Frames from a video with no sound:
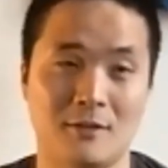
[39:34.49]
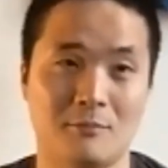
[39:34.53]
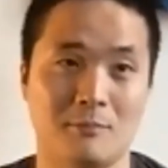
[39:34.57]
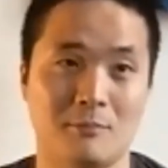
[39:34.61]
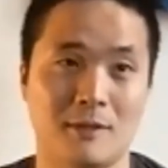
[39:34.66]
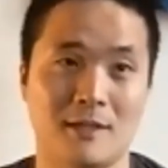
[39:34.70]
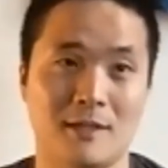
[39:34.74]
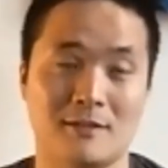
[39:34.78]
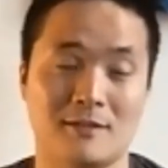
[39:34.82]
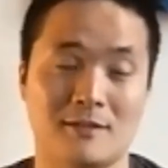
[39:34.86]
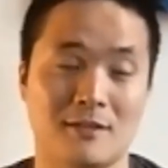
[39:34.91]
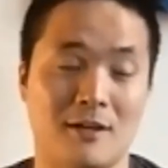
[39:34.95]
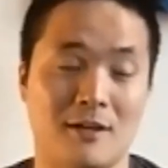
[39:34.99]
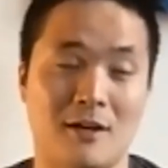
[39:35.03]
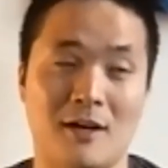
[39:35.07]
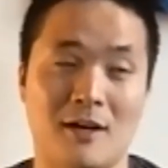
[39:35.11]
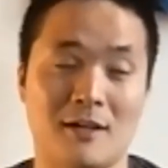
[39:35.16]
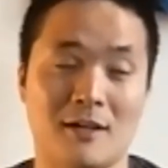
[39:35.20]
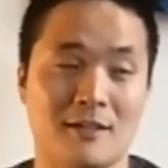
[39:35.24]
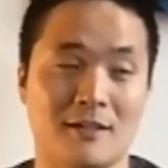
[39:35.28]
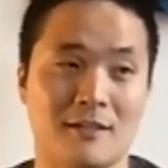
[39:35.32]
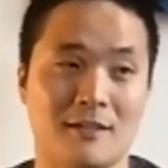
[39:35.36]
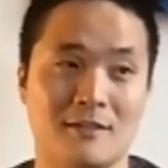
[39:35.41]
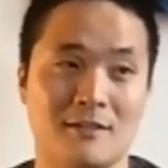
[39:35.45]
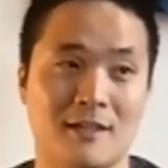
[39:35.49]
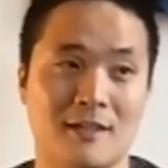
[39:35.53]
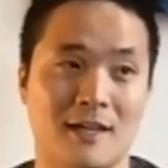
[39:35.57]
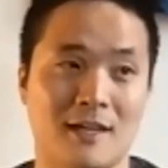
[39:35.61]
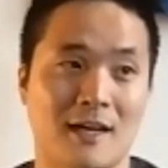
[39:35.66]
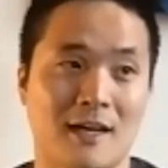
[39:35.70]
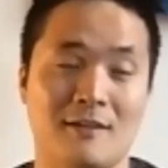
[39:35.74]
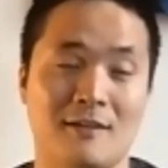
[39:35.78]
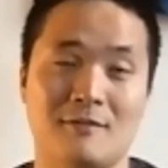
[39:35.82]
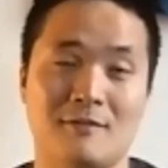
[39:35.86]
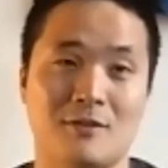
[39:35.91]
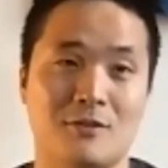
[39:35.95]
But it's odd because like
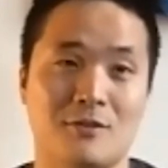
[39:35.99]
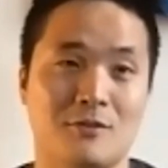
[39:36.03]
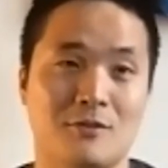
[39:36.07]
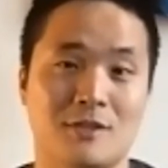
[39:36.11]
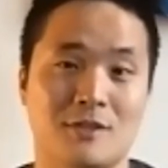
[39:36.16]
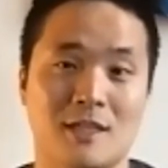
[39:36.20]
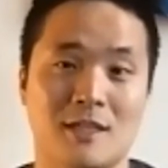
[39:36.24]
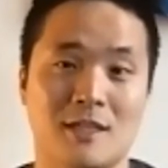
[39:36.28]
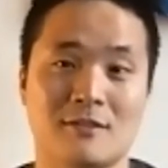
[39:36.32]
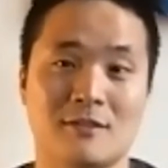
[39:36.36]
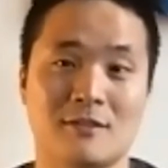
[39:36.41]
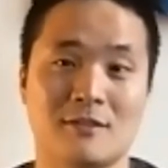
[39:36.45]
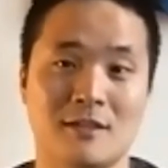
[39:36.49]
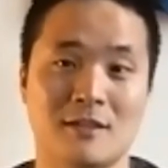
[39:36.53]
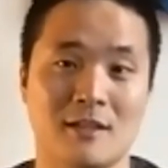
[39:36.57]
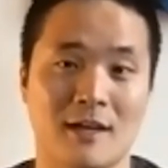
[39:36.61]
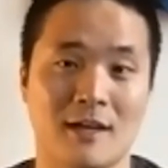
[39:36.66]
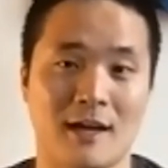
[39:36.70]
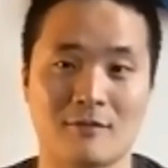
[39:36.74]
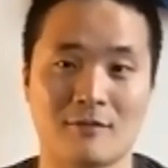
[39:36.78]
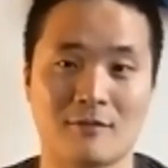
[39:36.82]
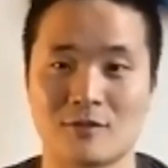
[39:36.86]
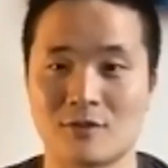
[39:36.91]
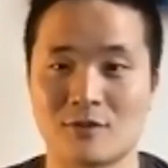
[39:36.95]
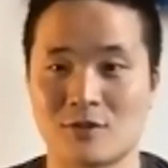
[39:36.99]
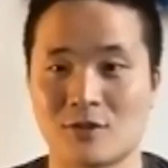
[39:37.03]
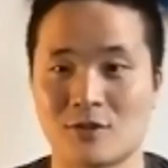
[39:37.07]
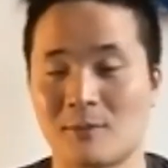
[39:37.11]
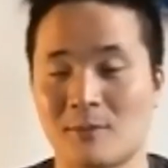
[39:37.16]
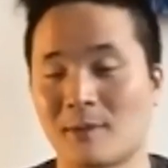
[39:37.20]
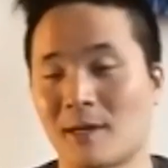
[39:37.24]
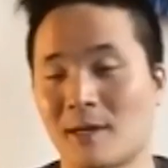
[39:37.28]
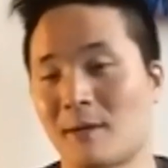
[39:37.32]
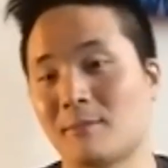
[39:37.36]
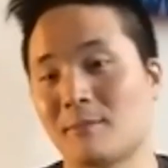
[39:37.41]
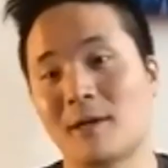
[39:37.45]
I even told Jesse, like after the show, I'm
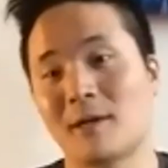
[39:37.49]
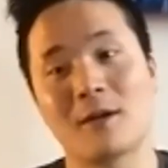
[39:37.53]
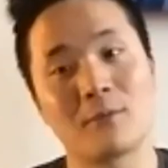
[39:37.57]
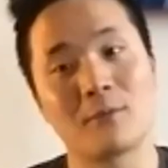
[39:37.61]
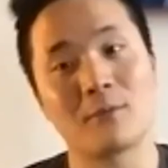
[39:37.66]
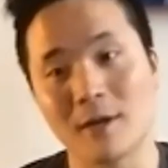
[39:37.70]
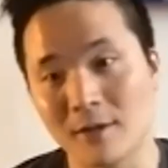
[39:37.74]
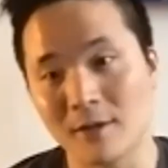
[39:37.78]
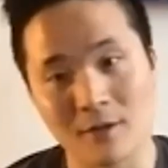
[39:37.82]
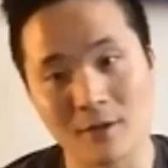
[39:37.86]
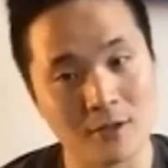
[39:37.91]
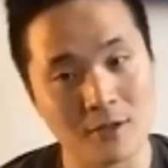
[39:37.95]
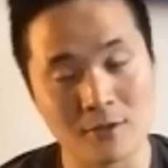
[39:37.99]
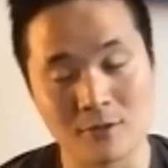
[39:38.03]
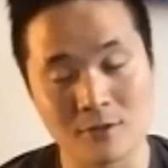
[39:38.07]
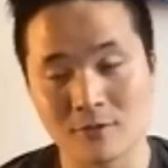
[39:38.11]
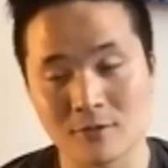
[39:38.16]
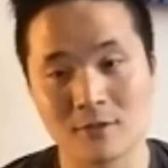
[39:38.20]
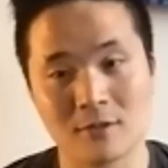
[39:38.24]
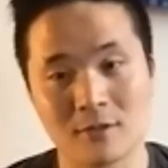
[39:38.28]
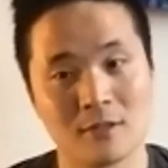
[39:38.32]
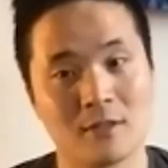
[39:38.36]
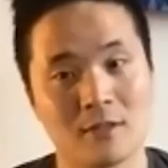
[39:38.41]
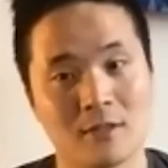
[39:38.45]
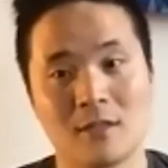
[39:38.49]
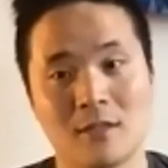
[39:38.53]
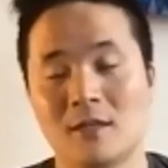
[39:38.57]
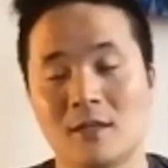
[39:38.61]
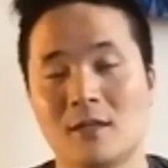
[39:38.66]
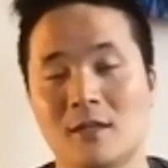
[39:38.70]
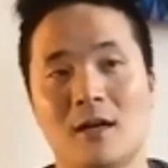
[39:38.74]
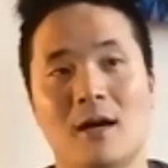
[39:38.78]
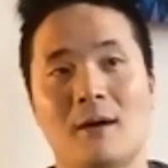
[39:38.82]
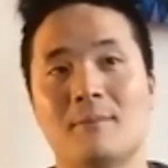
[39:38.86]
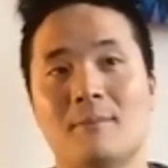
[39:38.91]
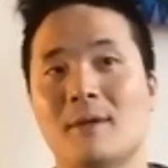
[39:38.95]
like, I'm not a radio host,
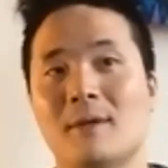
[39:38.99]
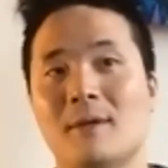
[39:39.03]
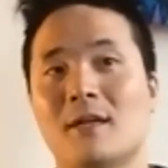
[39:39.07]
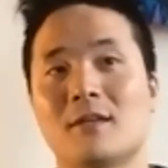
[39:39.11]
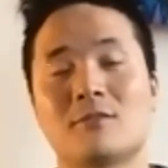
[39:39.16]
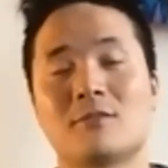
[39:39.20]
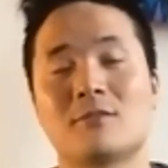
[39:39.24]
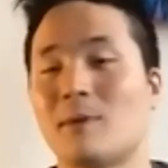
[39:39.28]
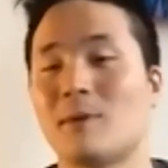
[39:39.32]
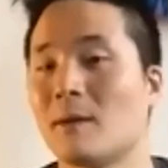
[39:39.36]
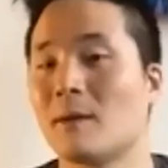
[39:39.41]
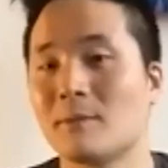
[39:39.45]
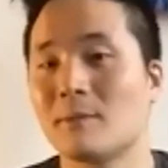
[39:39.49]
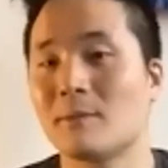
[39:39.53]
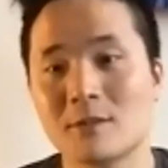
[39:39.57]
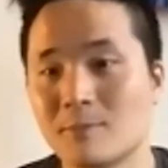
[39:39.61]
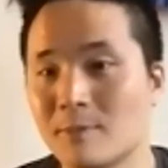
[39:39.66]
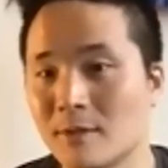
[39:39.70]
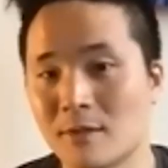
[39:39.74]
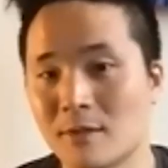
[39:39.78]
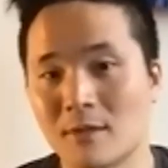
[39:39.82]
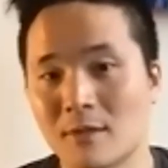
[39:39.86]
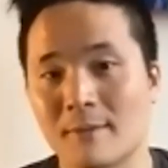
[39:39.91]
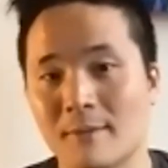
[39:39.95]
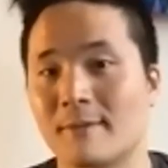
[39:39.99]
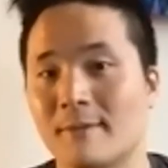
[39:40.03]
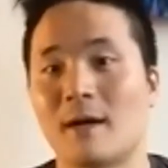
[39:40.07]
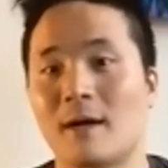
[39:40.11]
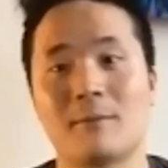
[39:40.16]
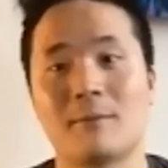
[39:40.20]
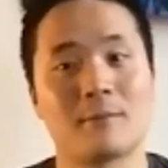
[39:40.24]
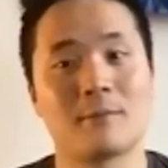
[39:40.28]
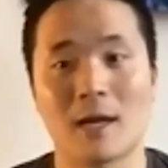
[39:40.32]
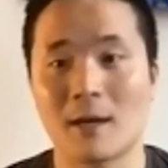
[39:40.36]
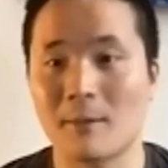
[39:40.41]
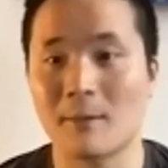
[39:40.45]
I'm not a public speaker,
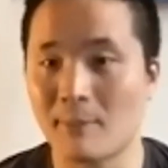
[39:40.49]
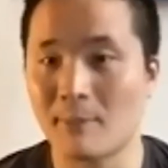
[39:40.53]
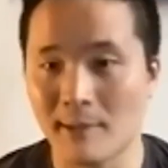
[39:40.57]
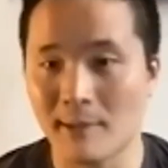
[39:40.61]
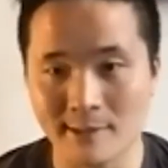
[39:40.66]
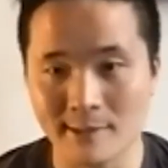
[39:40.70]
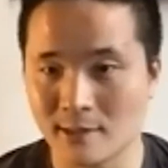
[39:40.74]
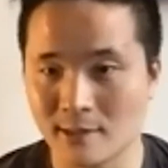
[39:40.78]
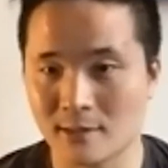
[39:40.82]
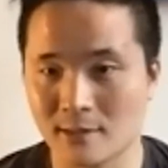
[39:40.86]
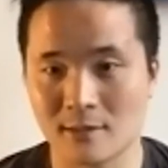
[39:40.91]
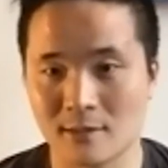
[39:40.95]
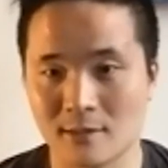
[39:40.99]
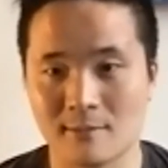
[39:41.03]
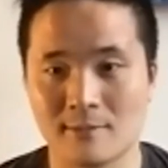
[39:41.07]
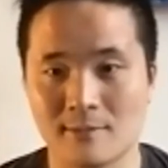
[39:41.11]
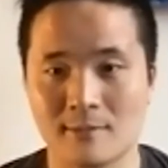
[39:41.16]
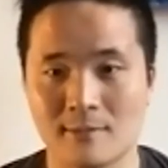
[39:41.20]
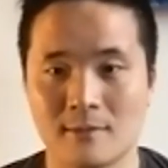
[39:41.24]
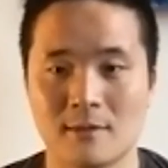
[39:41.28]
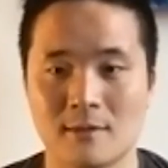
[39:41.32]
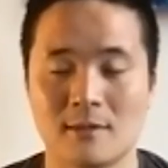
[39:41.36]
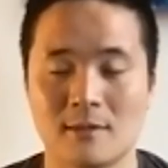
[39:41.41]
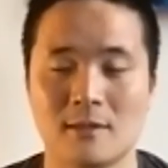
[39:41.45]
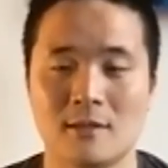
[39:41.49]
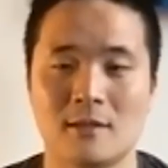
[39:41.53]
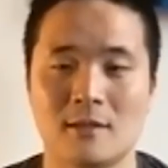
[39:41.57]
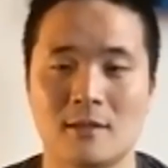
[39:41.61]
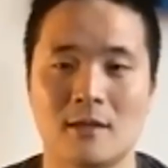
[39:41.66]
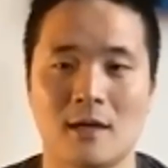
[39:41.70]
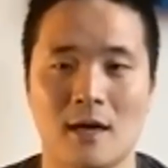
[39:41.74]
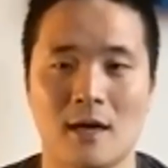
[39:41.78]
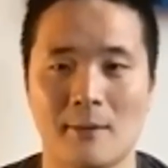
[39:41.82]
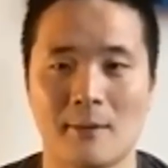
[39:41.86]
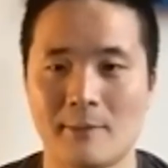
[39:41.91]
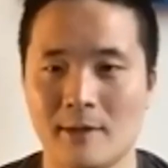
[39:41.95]
I'm not a politician,
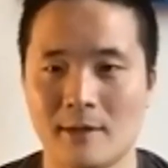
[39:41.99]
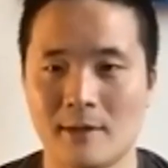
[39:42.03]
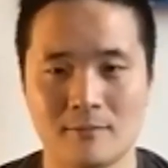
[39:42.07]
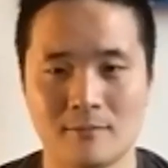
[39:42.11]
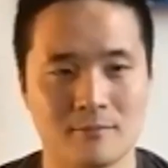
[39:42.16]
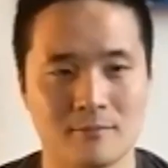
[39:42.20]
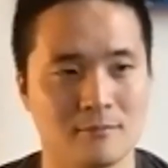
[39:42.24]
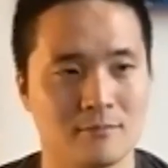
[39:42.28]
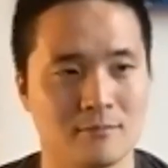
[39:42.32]
I'm a